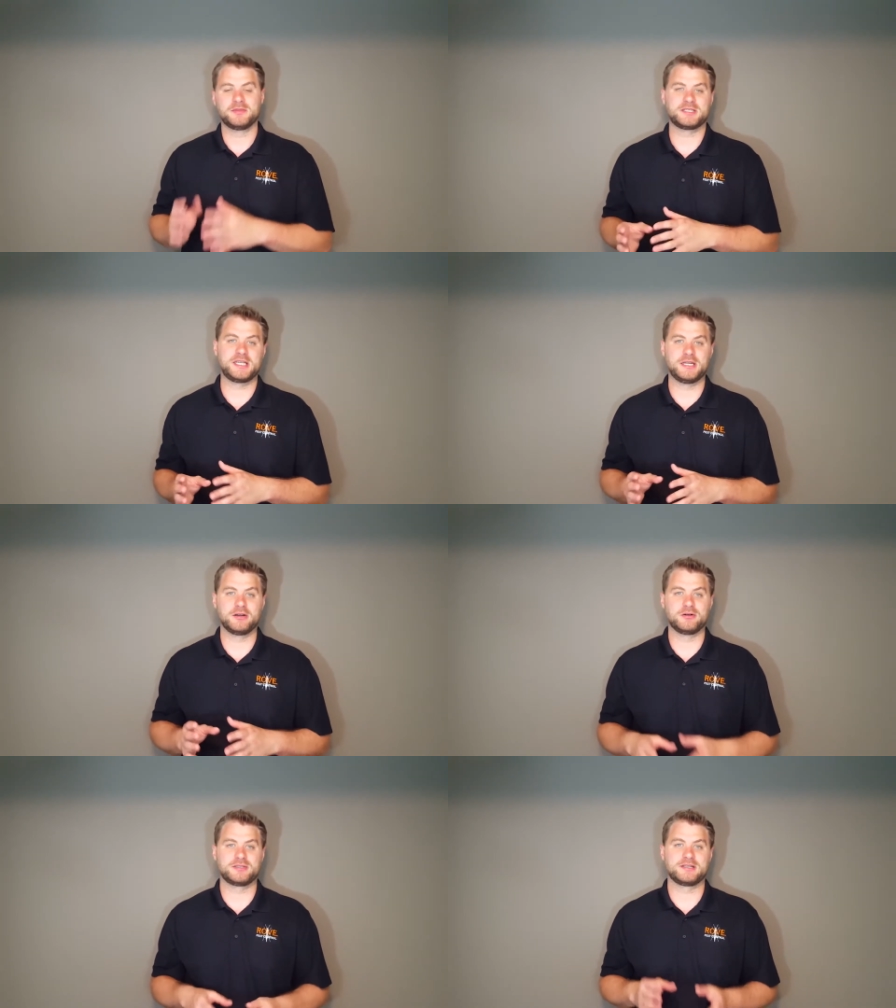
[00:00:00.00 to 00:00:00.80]

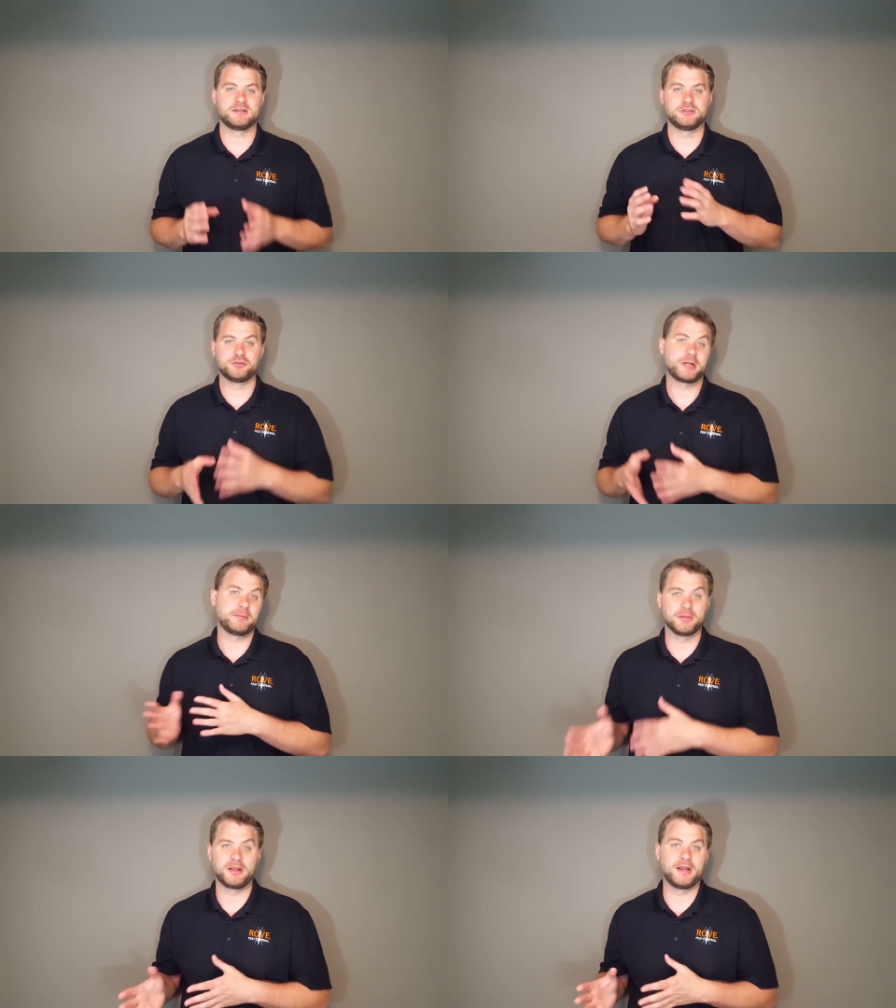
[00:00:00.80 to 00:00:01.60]
mosquitoes
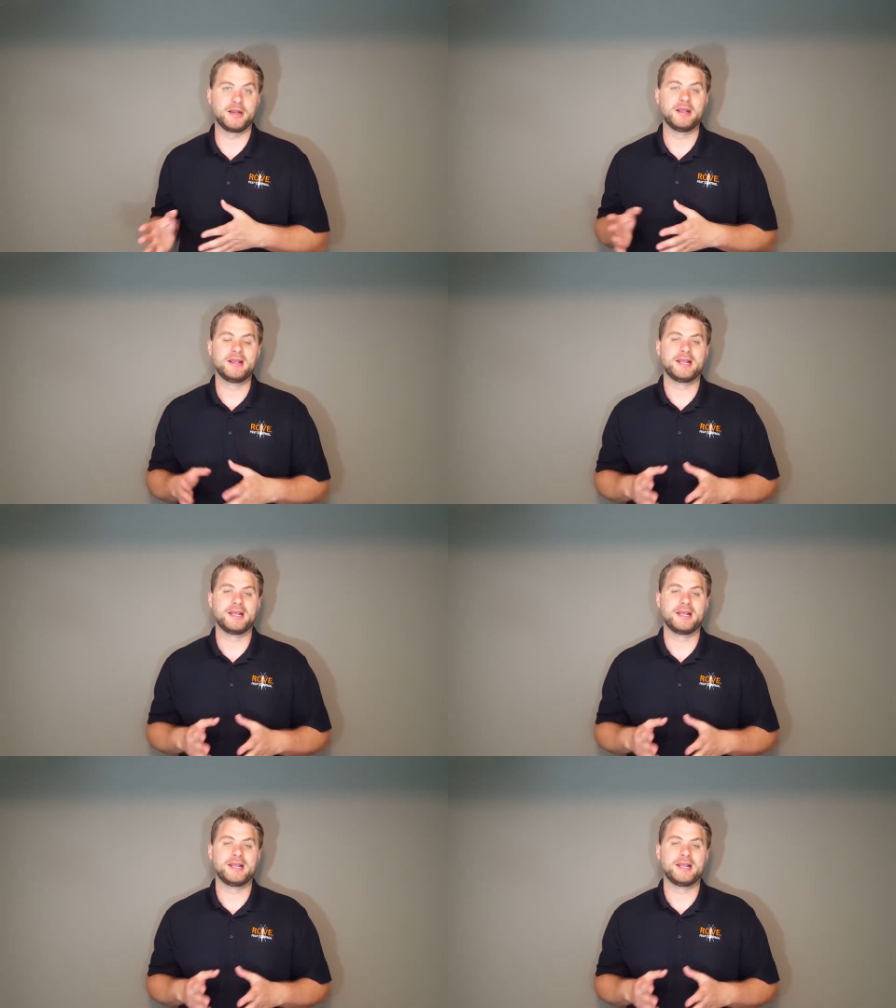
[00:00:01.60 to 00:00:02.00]
drink blood.